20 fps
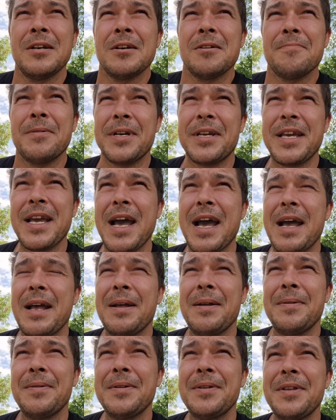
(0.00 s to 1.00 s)
But yeah,
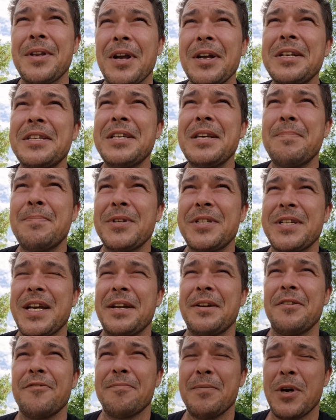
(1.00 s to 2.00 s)

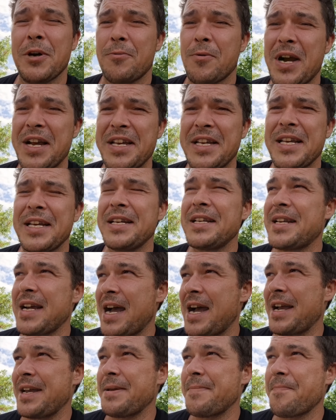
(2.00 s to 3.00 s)
90% of my waking
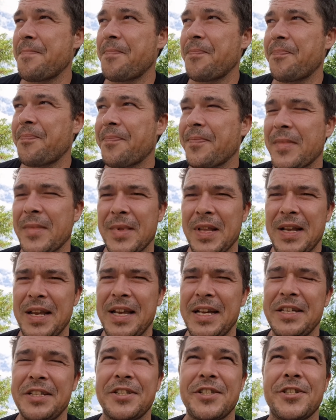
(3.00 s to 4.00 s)
day
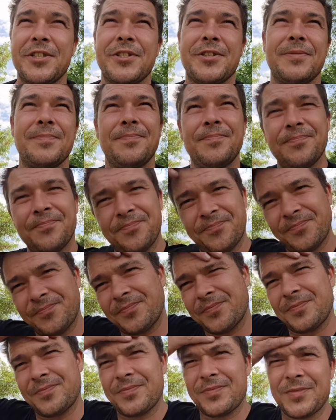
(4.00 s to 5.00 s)
is
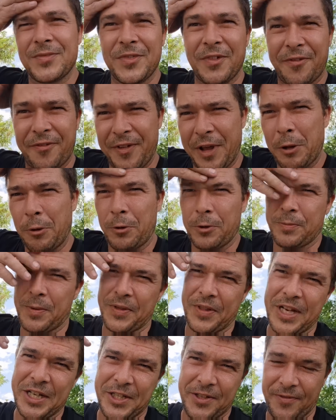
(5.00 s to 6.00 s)
filled
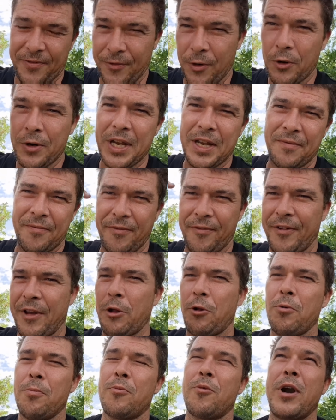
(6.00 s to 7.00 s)
with this fucking
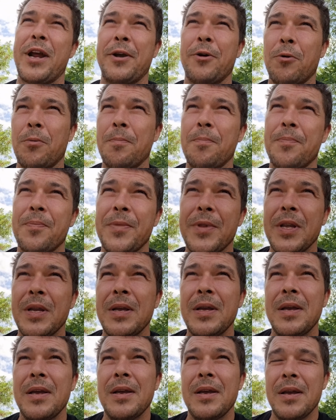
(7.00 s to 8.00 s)
film reel
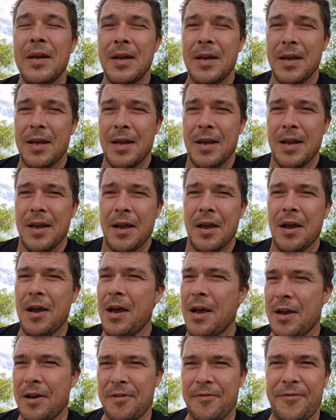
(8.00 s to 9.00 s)

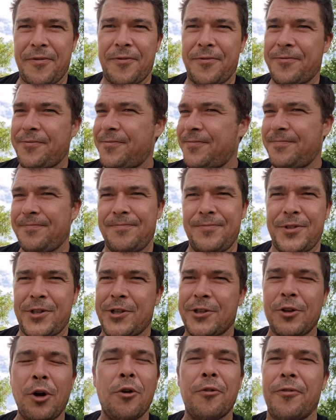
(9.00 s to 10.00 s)
of
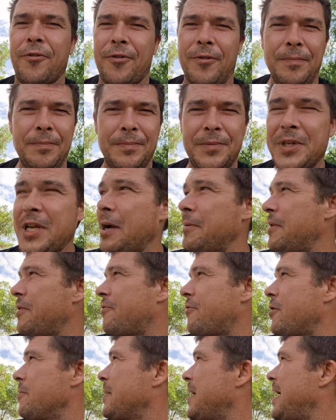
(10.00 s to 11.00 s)
stuff going
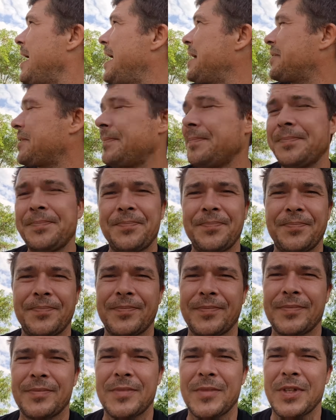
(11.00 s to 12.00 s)
through my head.
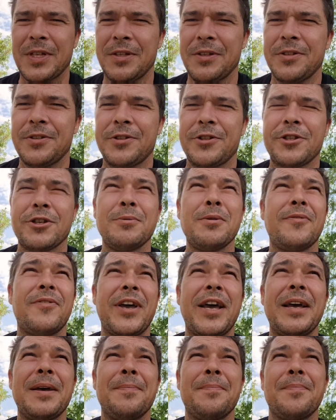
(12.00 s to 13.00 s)
Some of
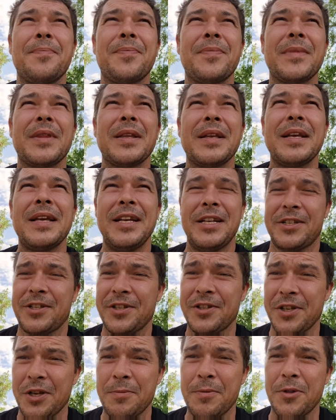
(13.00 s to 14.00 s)
it is
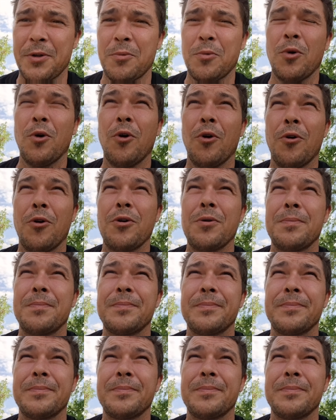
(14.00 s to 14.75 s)
to do with the war.